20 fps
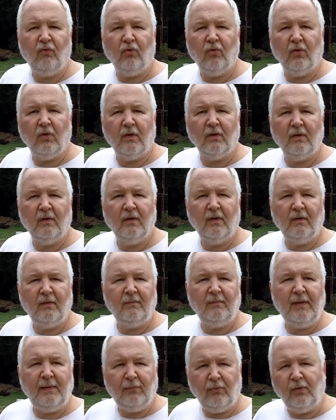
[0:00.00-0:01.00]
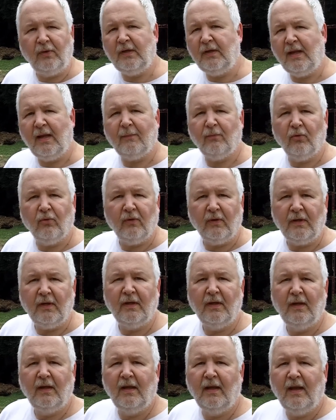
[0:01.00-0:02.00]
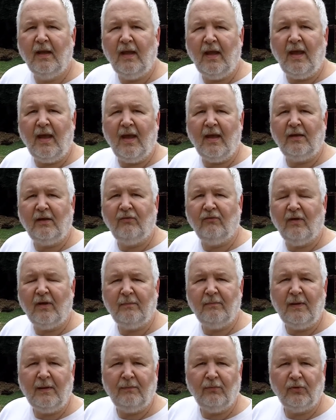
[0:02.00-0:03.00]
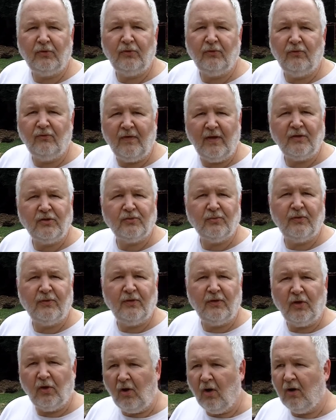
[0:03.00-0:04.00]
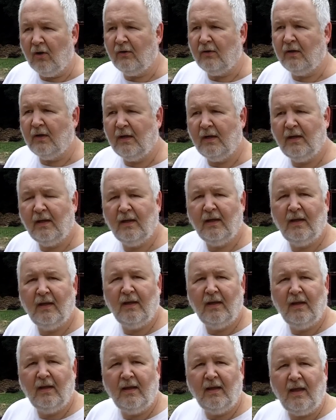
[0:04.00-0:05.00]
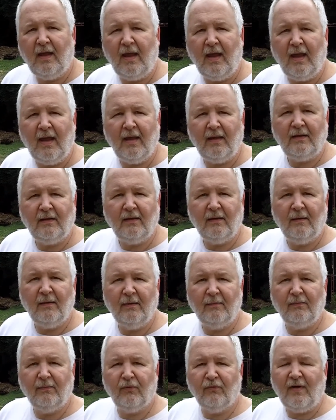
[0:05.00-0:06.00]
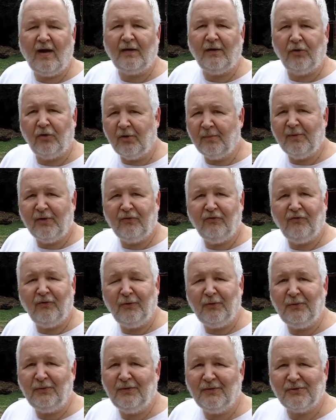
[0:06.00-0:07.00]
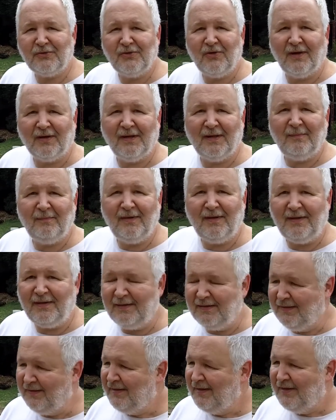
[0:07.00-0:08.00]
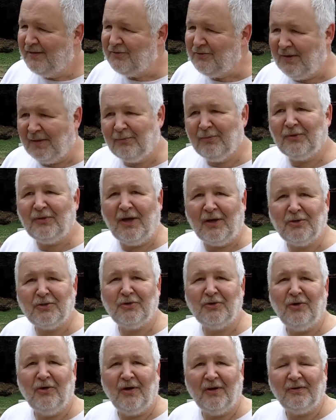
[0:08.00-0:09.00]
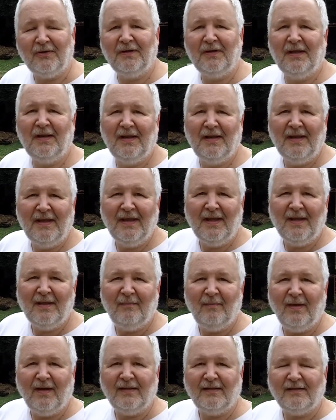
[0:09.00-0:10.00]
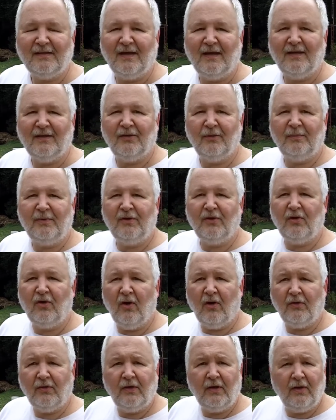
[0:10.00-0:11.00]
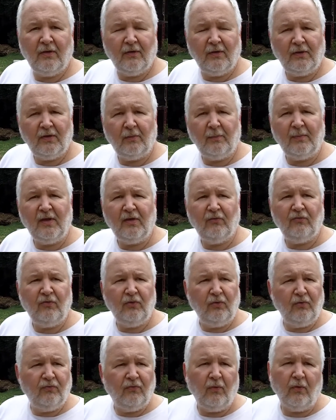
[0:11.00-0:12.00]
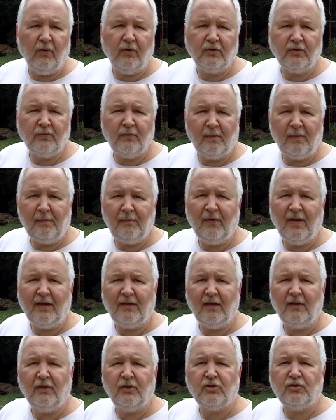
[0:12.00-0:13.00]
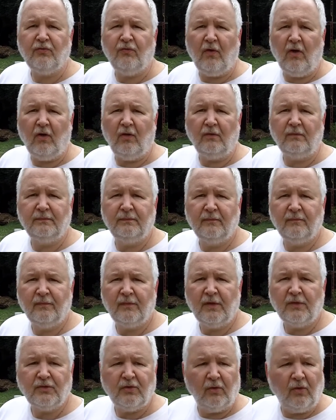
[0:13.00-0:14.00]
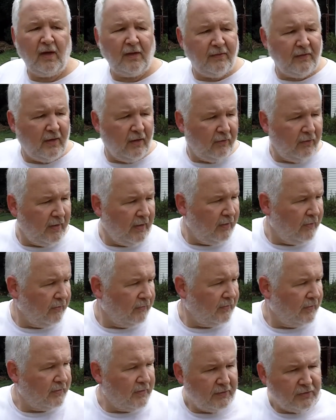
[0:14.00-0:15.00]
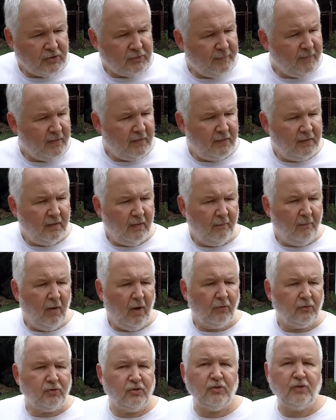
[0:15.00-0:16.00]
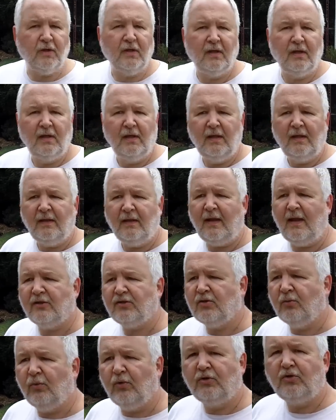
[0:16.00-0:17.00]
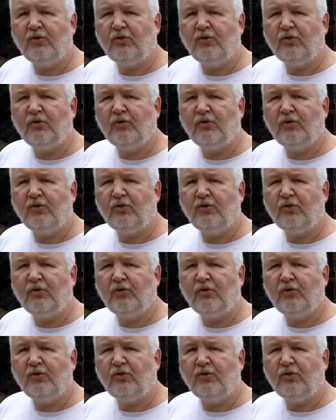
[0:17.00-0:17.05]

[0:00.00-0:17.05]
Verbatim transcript: for people in the neighborhood, and invite people to events within the garden and provide a little bit of food. There's not going to be, it's not a production garden, but there'll be the garden here, and there'll be a food forest we'll be planting this fall. So a lot of the area here that has been mulched, that has the